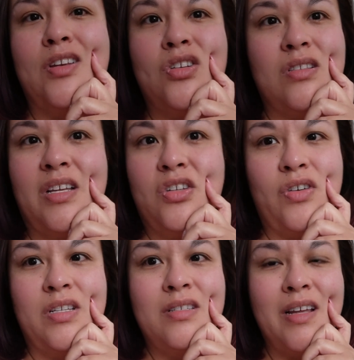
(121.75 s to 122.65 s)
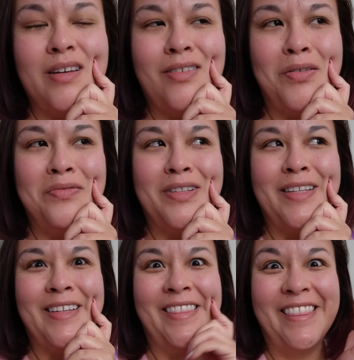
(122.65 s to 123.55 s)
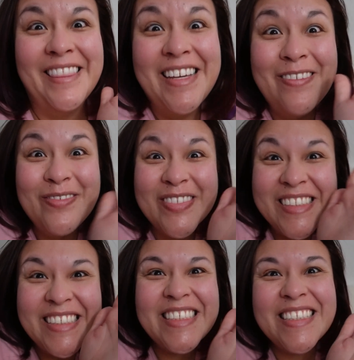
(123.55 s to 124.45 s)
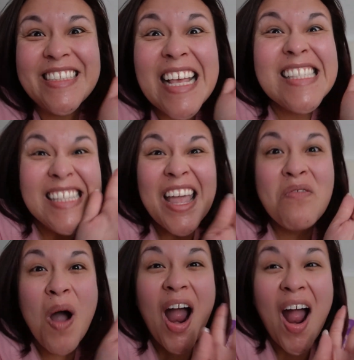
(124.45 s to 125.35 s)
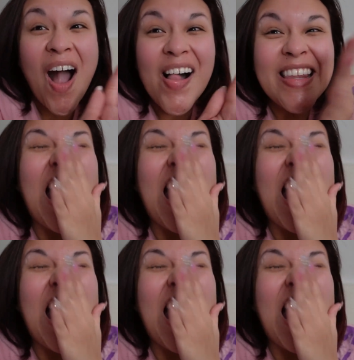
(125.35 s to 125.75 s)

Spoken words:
just get dressed and hopefully leave to Disney World.